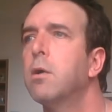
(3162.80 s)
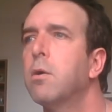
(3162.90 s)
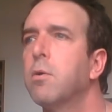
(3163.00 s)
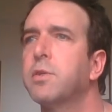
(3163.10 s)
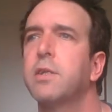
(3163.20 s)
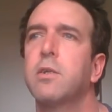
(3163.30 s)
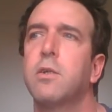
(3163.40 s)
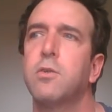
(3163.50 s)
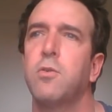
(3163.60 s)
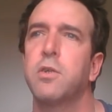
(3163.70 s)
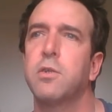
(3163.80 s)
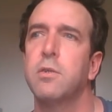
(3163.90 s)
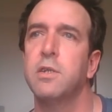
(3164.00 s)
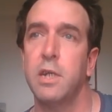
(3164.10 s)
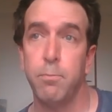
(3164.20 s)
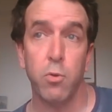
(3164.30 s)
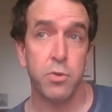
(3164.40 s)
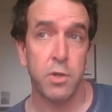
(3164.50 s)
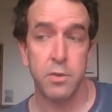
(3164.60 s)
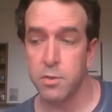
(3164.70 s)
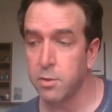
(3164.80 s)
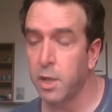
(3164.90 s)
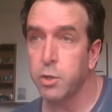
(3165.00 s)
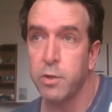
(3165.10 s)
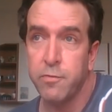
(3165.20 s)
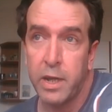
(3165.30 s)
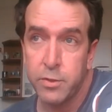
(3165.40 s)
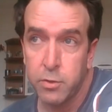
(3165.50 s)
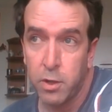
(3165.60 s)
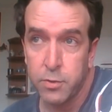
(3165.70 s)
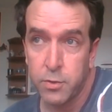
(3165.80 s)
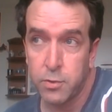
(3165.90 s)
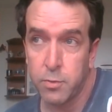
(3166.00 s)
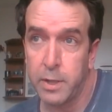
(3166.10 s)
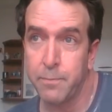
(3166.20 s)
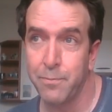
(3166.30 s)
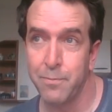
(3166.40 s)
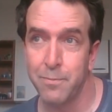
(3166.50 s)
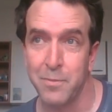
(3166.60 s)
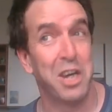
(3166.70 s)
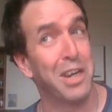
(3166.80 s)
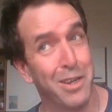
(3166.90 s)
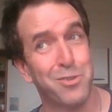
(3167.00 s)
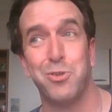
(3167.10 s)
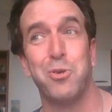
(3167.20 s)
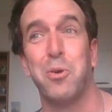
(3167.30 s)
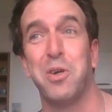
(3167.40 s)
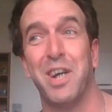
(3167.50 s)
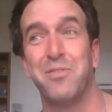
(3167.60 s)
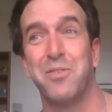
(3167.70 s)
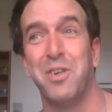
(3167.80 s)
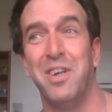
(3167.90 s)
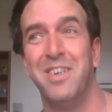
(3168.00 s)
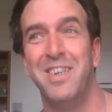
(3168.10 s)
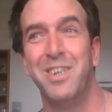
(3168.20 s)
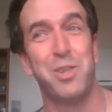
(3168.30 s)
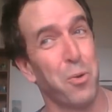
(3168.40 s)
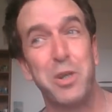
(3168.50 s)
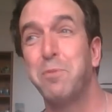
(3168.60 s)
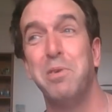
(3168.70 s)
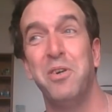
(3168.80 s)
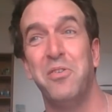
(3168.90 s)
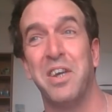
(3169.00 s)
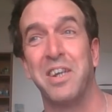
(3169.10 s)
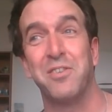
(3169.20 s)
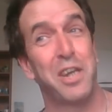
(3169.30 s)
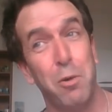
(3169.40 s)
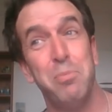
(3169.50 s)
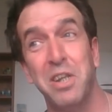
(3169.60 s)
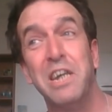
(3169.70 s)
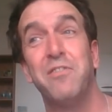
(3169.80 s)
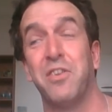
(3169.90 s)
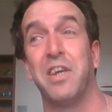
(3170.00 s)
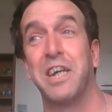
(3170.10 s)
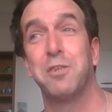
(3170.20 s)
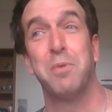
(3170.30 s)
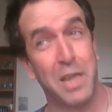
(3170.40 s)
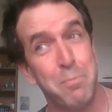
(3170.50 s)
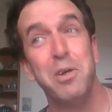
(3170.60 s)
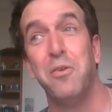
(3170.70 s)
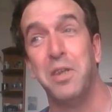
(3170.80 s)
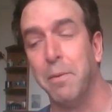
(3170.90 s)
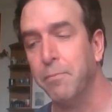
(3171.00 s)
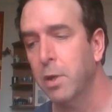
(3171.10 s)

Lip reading: Or is that the construction? Is that Boris Johnson's luxury flats across the street? He is a Tory after all. Tories build things. They don't believe in things, but they build them.